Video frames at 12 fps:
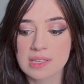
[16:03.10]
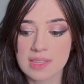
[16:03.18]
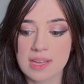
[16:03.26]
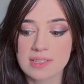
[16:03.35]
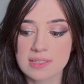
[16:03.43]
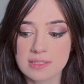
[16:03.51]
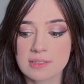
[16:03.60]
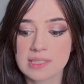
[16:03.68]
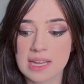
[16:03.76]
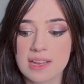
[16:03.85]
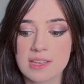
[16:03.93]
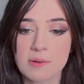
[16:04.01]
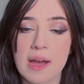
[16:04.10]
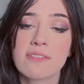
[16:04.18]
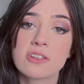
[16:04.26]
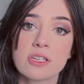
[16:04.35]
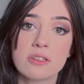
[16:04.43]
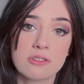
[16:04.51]
that they still date you
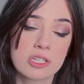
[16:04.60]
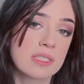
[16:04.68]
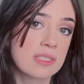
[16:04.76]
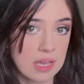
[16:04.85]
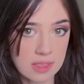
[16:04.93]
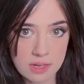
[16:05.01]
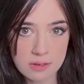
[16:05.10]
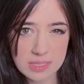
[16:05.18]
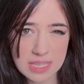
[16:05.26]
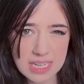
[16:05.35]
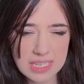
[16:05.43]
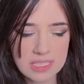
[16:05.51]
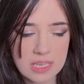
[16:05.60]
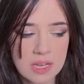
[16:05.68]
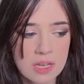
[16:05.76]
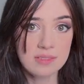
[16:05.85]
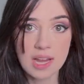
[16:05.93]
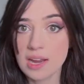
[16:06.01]
after you just said those things,
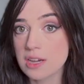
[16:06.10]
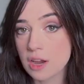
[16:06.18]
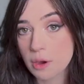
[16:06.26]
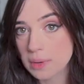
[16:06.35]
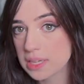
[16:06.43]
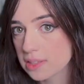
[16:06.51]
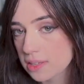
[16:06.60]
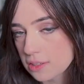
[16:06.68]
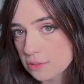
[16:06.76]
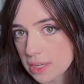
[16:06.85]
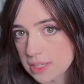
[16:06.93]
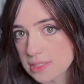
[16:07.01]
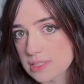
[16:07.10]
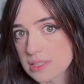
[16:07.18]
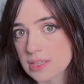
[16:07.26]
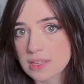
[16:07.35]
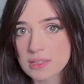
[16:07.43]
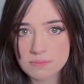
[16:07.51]
and knowing that you, like,
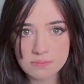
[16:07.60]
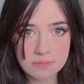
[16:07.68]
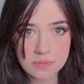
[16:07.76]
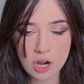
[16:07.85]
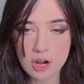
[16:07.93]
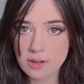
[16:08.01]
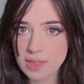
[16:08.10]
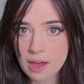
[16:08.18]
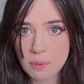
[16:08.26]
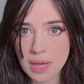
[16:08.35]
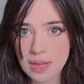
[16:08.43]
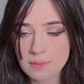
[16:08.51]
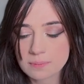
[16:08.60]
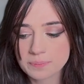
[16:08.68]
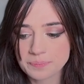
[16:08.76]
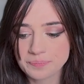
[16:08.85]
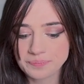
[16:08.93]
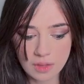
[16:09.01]
see her that way,
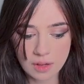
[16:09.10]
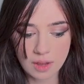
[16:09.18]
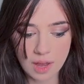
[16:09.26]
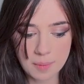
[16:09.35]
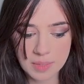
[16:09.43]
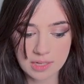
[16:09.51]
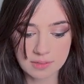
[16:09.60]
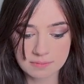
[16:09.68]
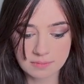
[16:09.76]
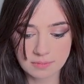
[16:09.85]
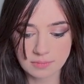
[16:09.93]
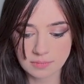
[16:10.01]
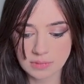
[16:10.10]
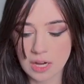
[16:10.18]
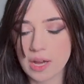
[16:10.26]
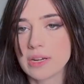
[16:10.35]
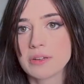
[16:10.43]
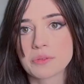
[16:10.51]
I mean,
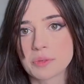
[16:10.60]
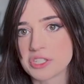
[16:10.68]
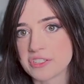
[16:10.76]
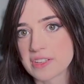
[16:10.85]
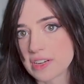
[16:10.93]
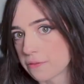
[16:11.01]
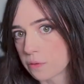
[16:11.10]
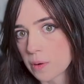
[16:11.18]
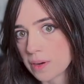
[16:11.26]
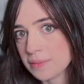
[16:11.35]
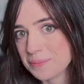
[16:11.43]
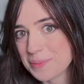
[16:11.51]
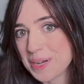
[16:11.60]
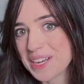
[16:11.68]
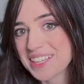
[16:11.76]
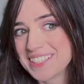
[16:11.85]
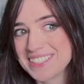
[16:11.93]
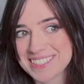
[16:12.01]
God knows what she's in it for,
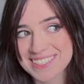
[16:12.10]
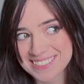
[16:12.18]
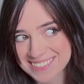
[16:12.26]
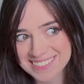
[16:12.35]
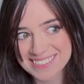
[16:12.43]
because